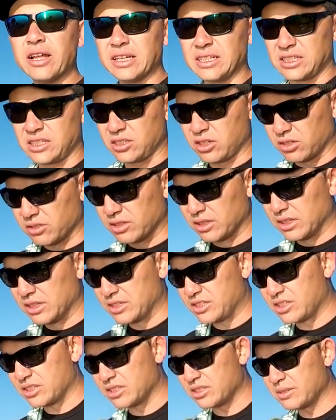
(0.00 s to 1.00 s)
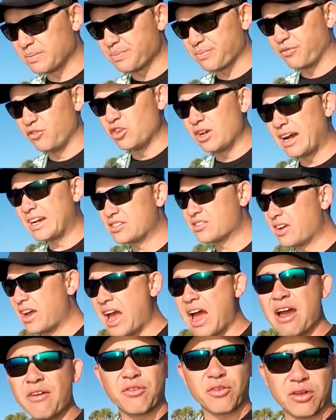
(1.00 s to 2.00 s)
that's so delicious. If you guys are
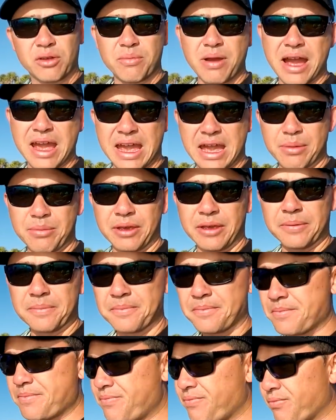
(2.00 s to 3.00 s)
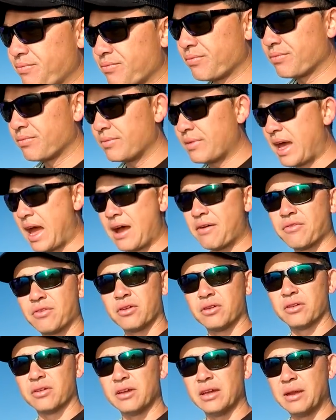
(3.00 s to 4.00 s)
ever in Miami,
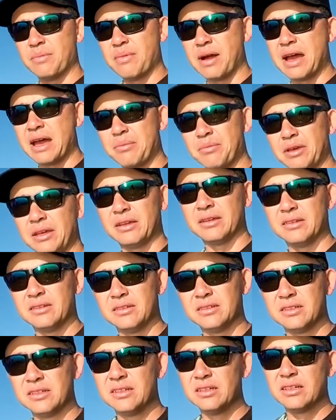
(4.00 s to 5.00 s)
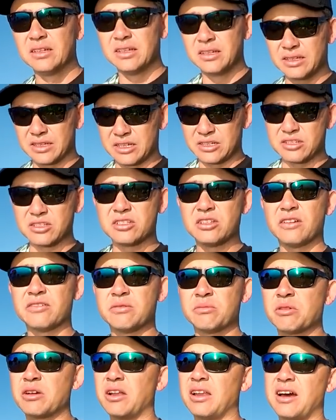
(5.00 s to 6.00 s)
ever in Miami. Get yourself
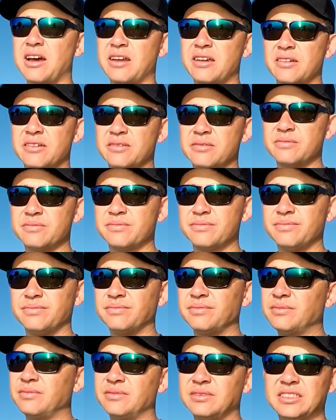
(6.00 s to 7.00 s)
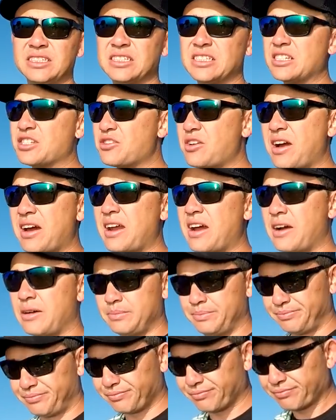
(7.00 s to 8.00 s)
some colada just to try it
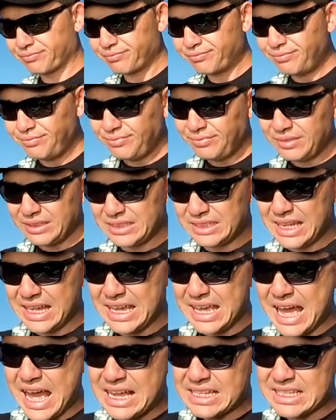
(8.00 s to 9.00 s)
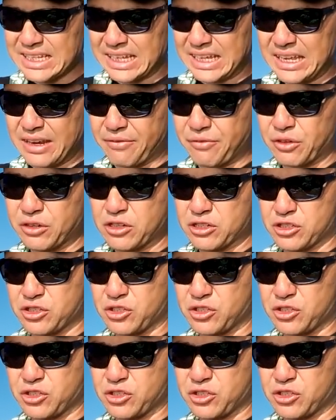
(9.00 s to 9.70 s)
out. It's like gasolina for your